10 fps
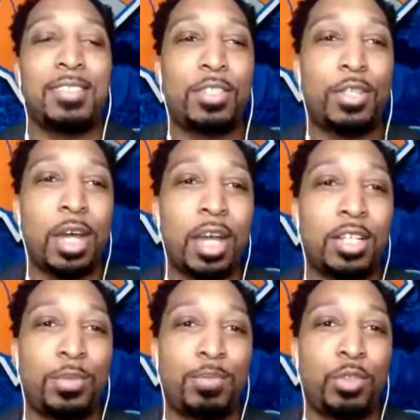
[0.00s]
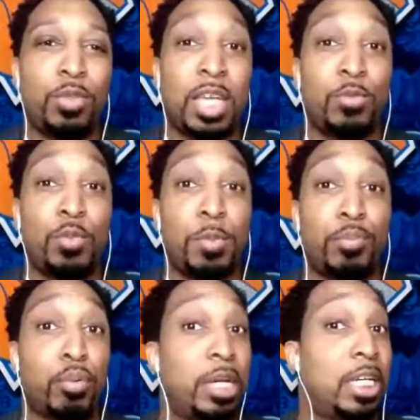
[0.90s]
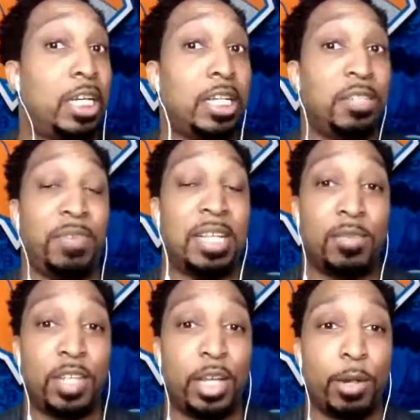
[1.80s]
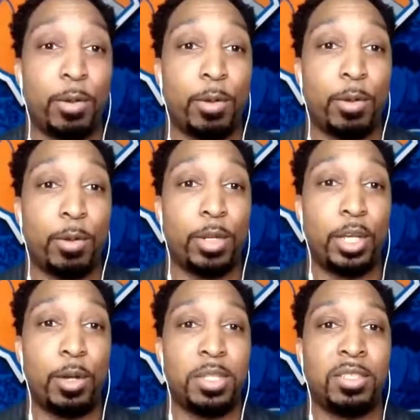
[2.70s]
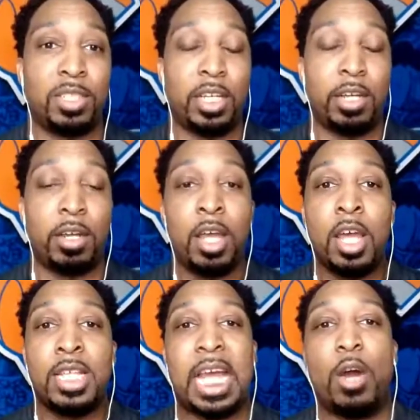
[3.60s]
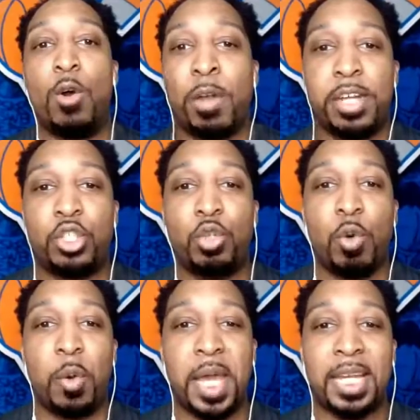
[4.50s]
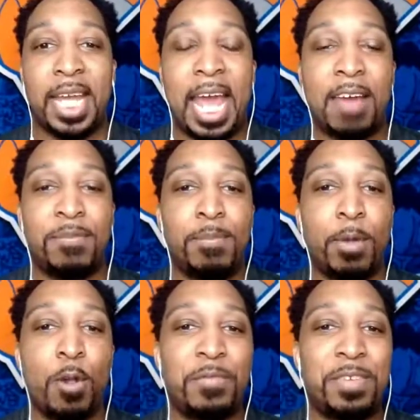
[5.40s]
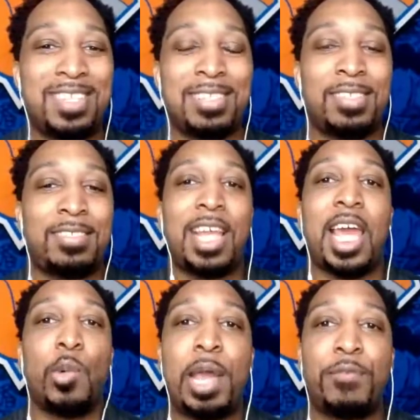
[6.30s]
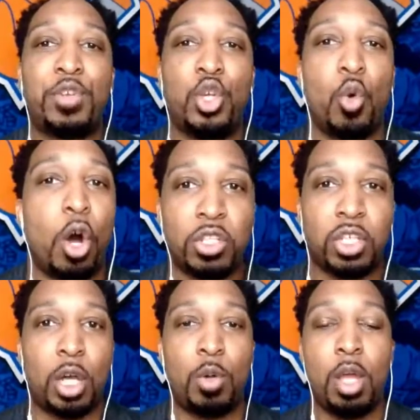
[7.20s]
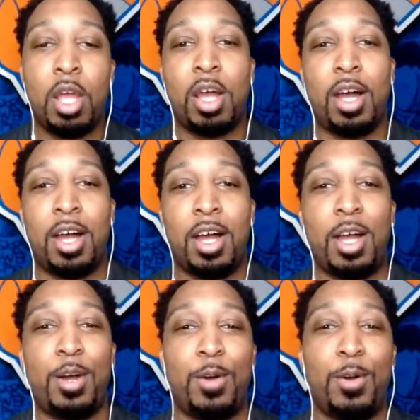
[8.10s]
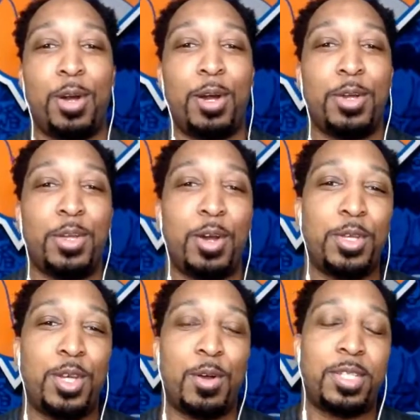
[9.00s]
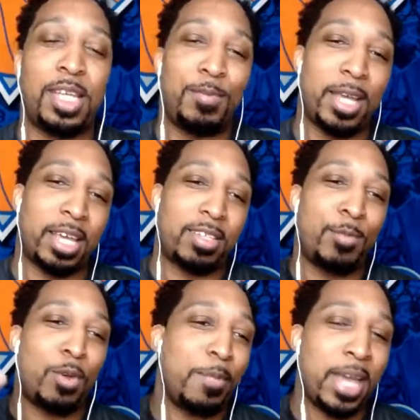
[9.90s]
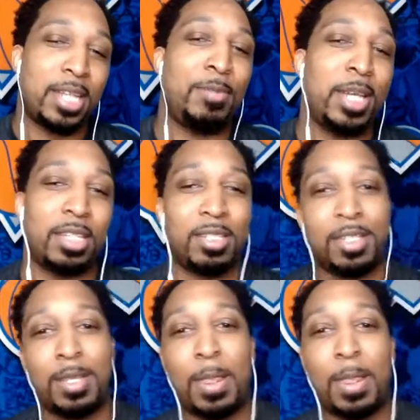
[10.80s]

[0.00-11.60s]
is two teams who've been pretty good defensively early on this year. Got over under at 208.5. Murph, is this a stay away for you also, or are you going Team Knicks? Come on, man, Team Knicks.